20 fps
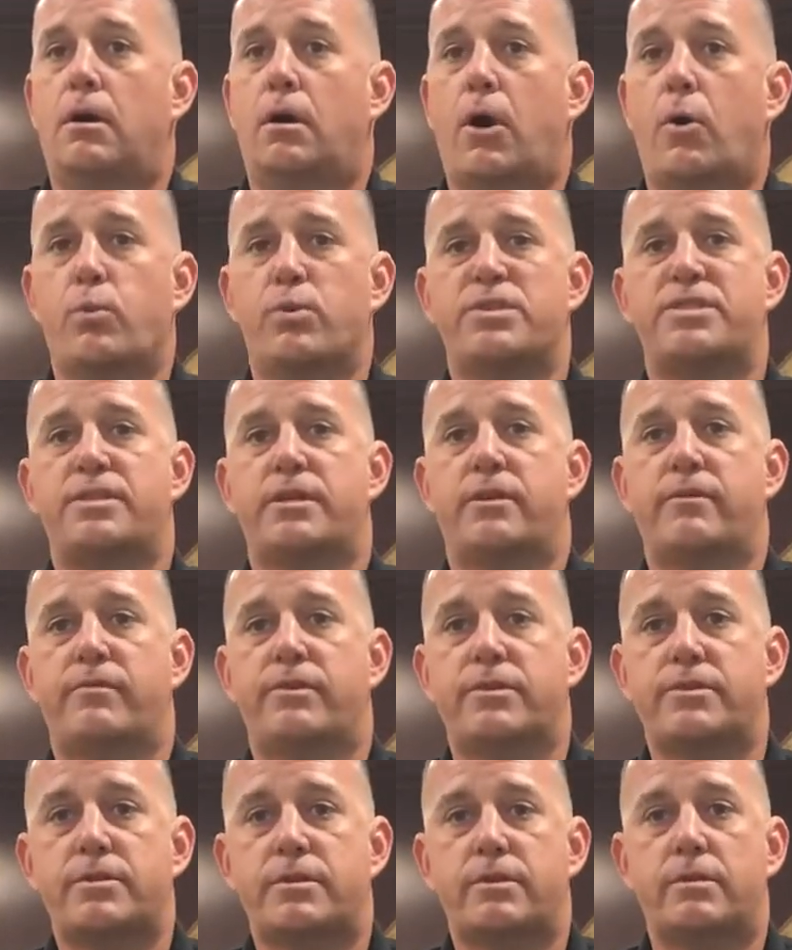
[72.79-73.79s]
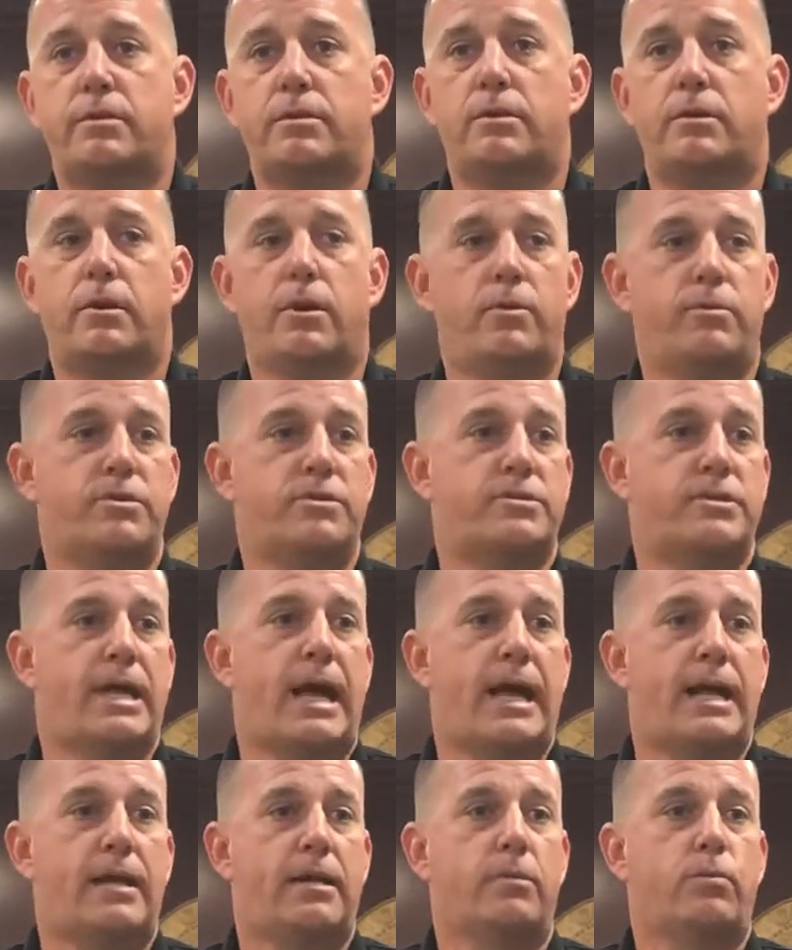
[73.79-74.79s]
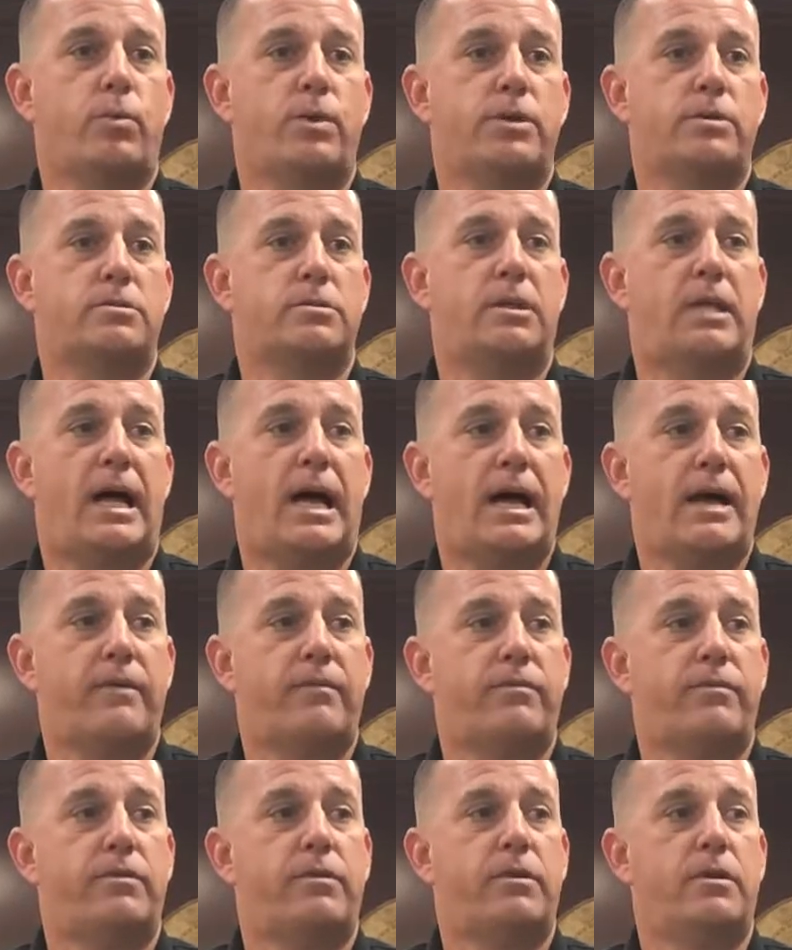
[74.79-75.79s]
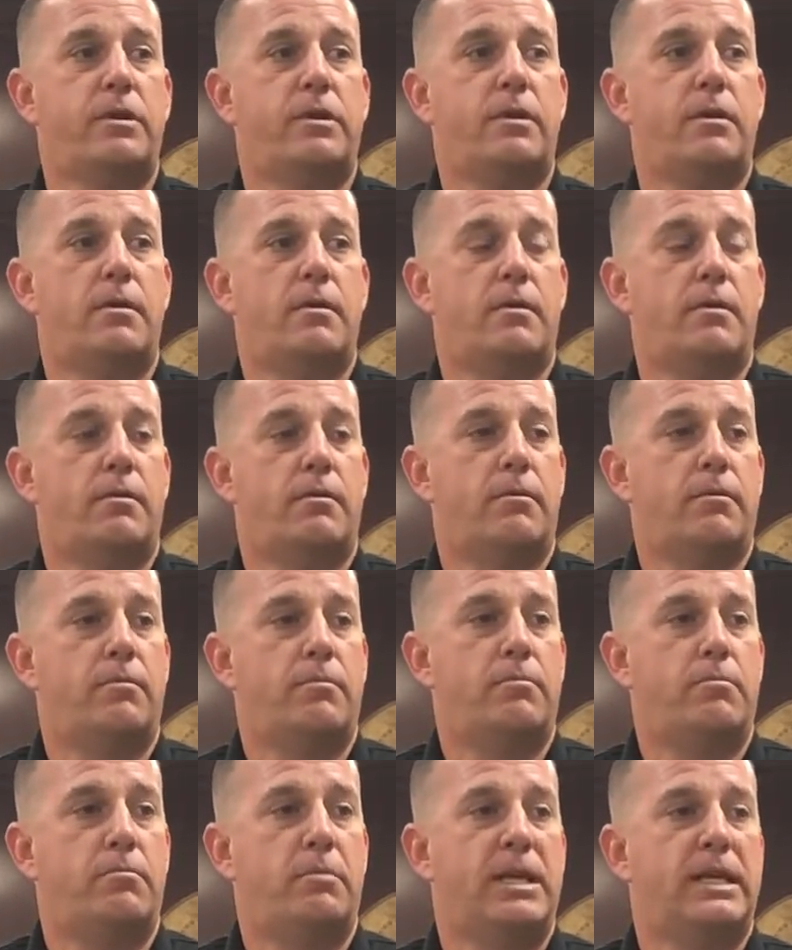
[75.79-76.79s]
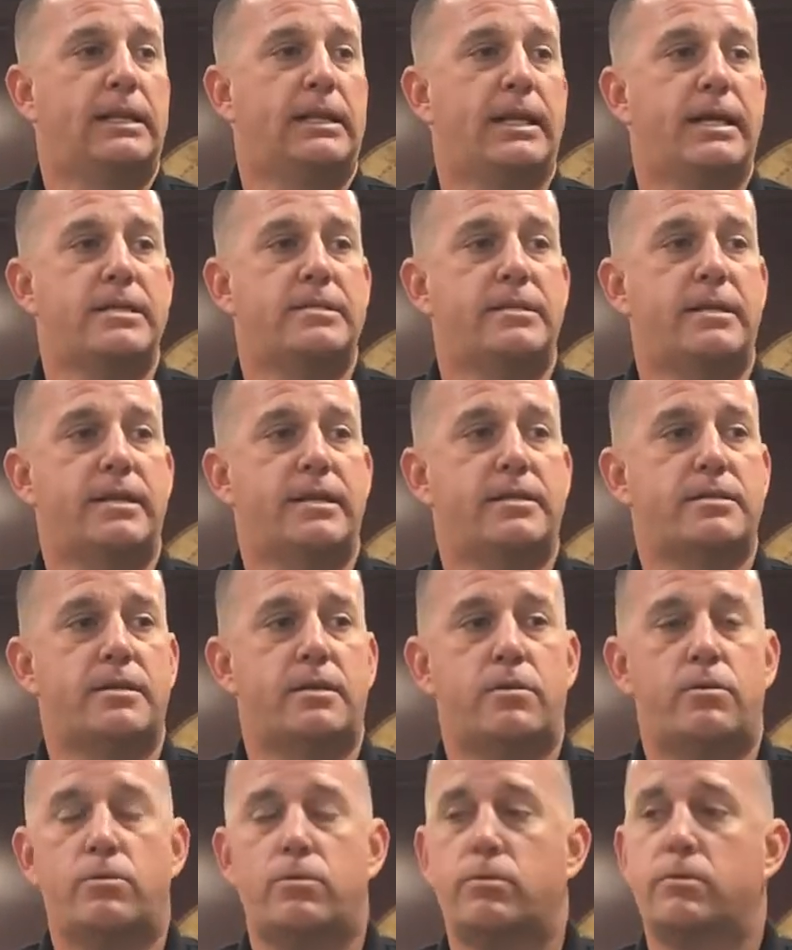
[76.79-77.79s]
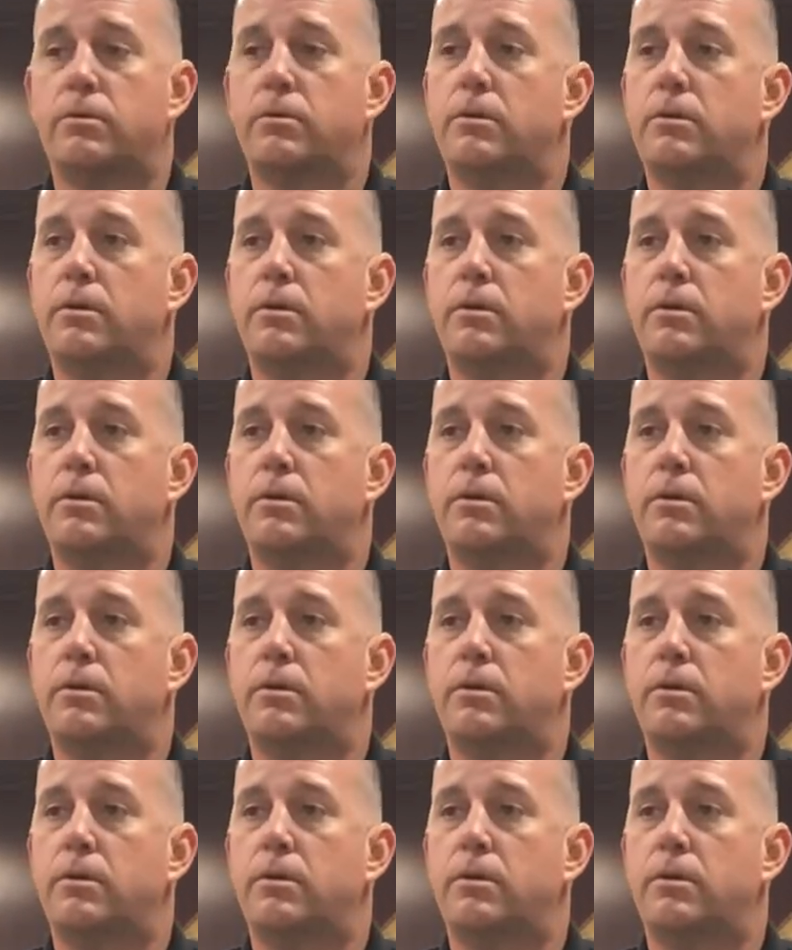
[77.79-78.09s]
a recidivist who decided Will's life meant less than his own.